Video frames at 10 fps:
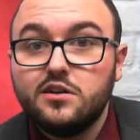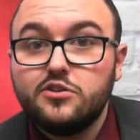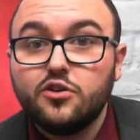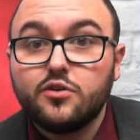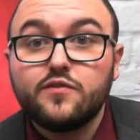
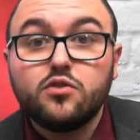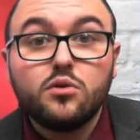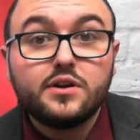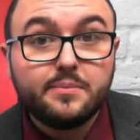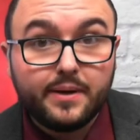During
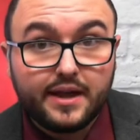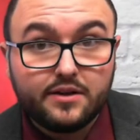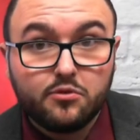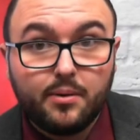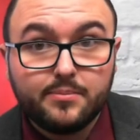floor debate,
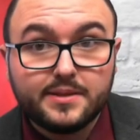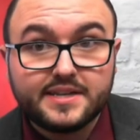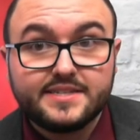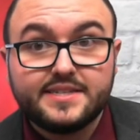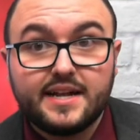
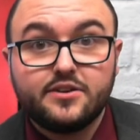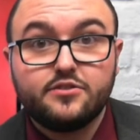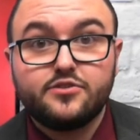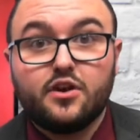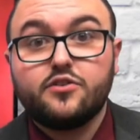Republican
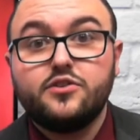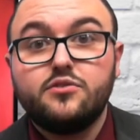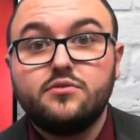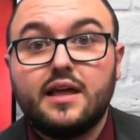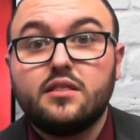senators
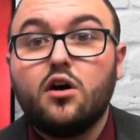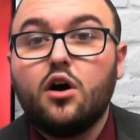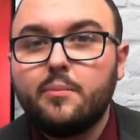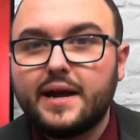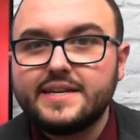argued that
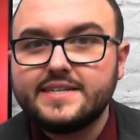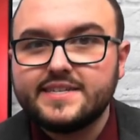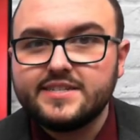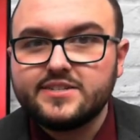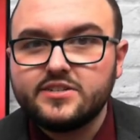law-abiding
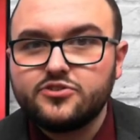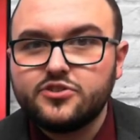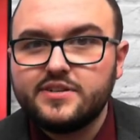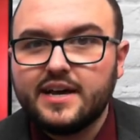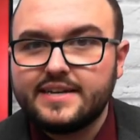citizens
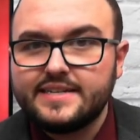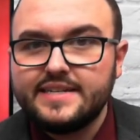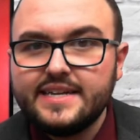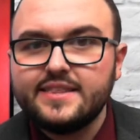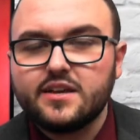should not
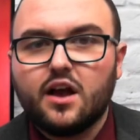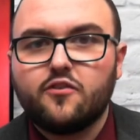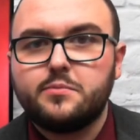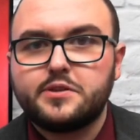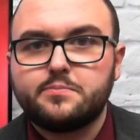need the
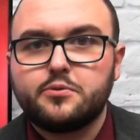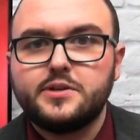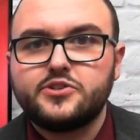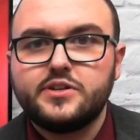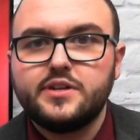government's
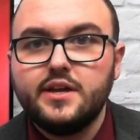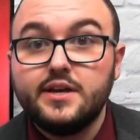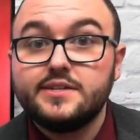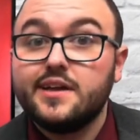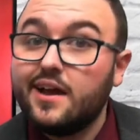permission
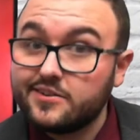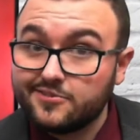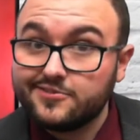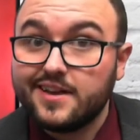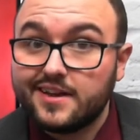to
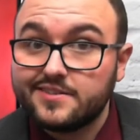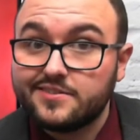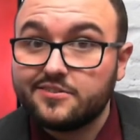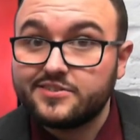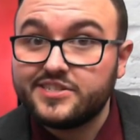exercise
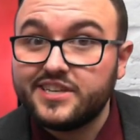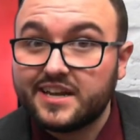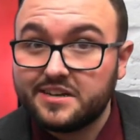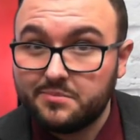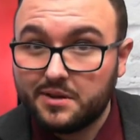their
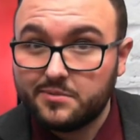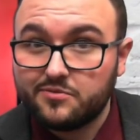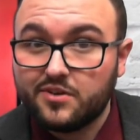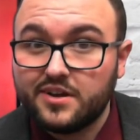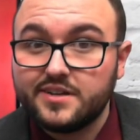Second Amendment
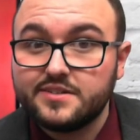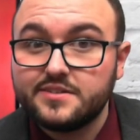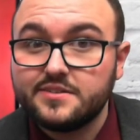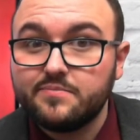right.